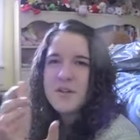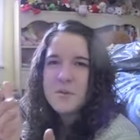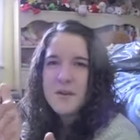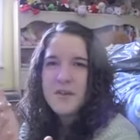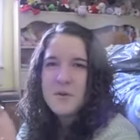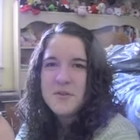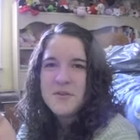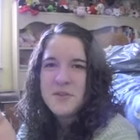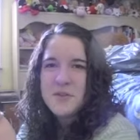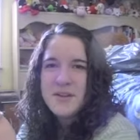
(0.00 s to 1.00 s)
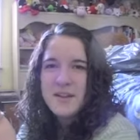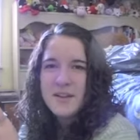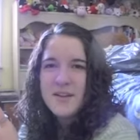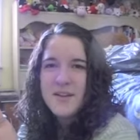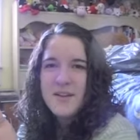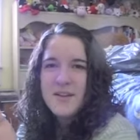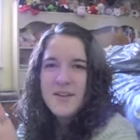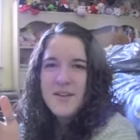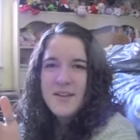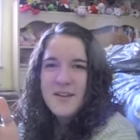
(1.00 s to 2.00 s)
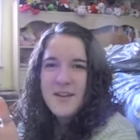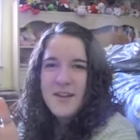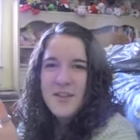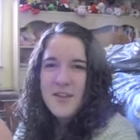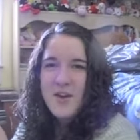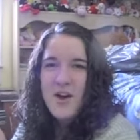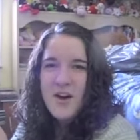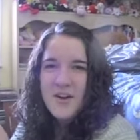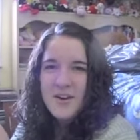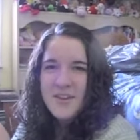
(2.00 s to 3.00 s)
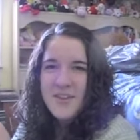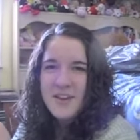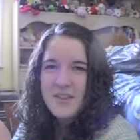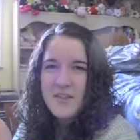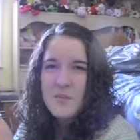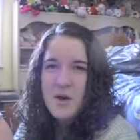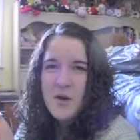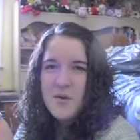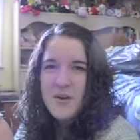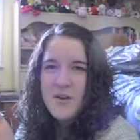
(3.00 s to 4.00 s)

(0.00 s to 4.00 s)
explained the whole shooting in the car, in like the limo.